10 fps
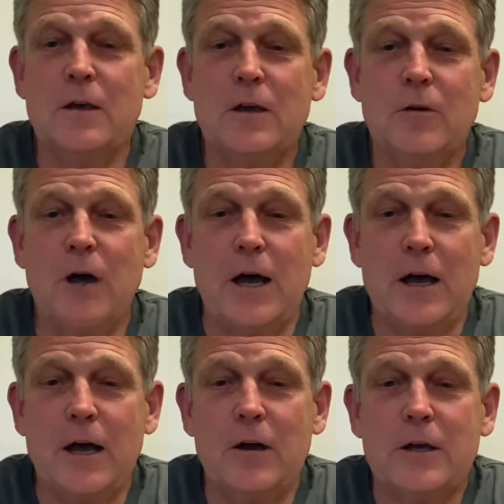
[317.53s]

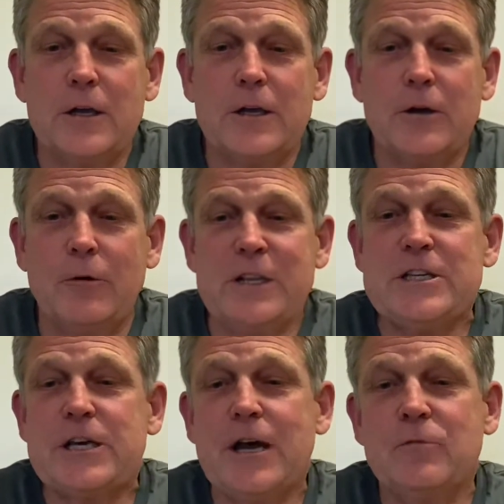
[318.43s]
When
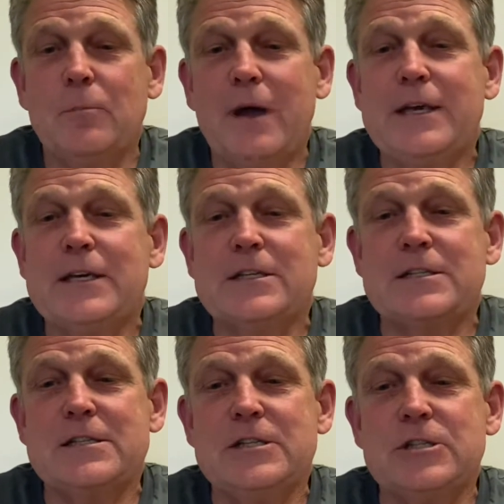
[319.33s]
you come to making a
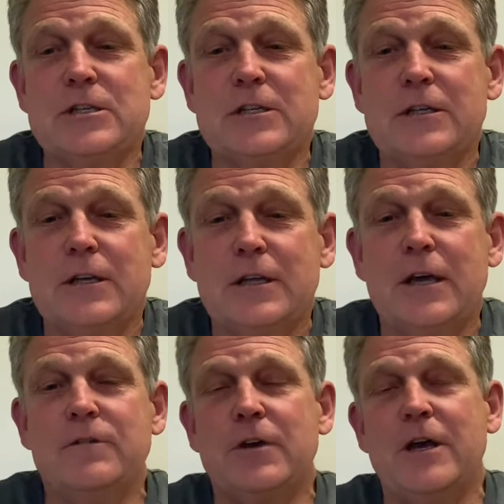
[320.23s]
decision,
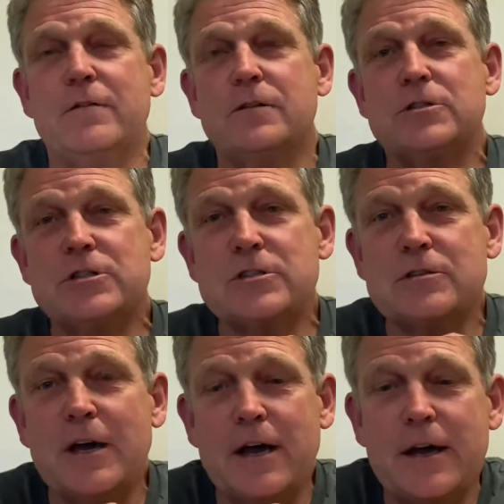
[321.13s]
have you ever
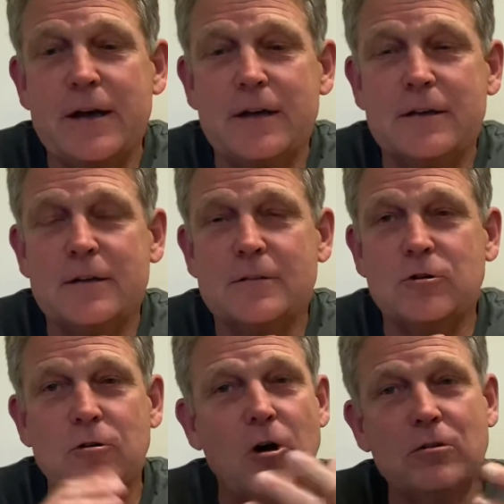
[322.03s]
just
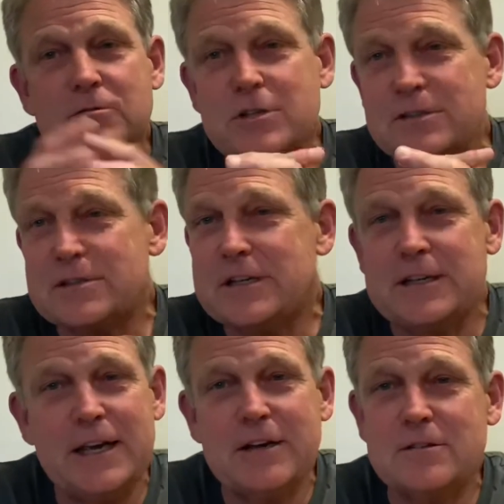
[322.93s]
gone to seek
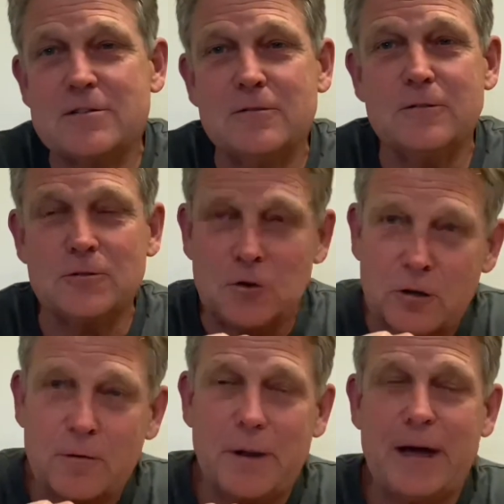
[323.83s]
counsel or
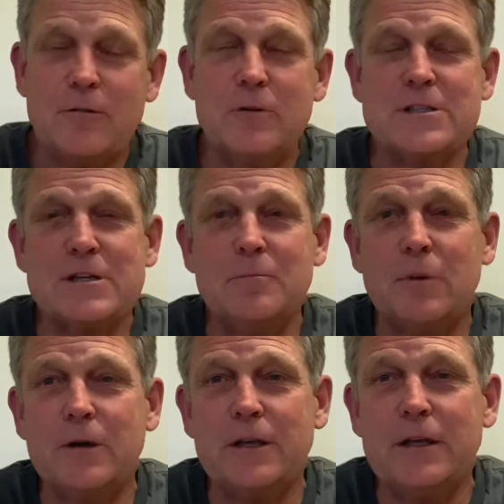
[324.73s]
talk about it with
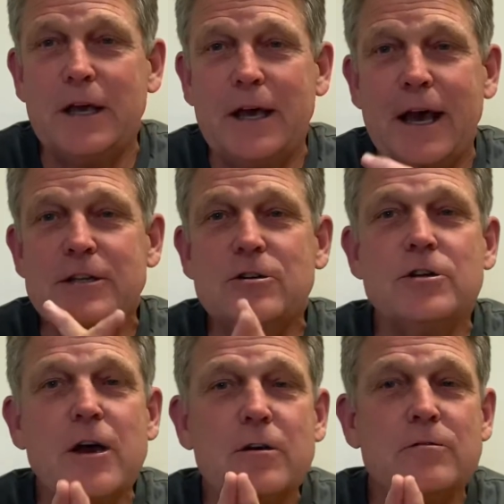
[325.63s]
somebody, and you
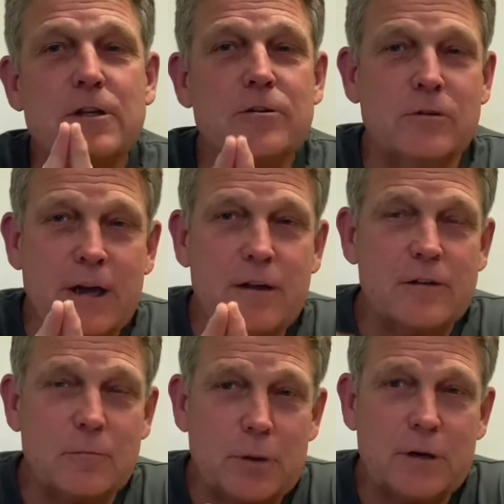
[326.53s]
know that you'll go to
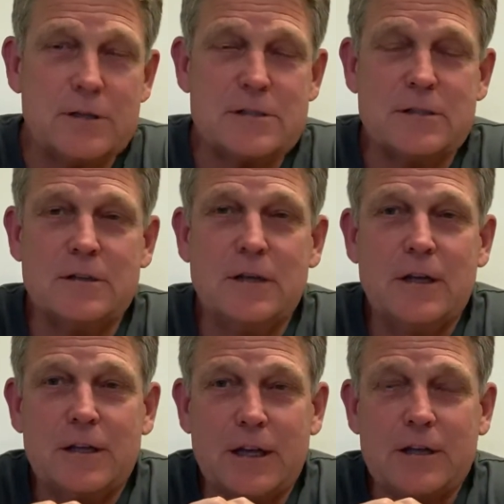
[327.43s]
the person
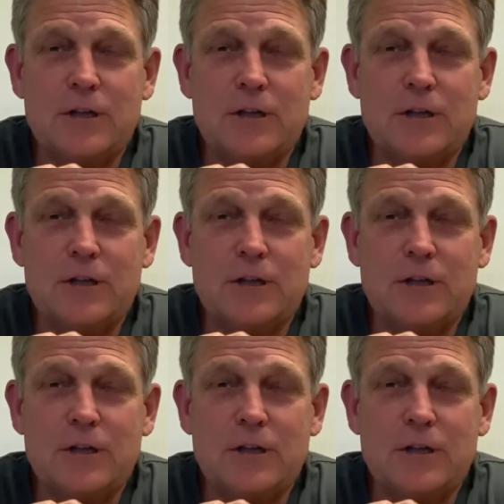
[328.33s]
that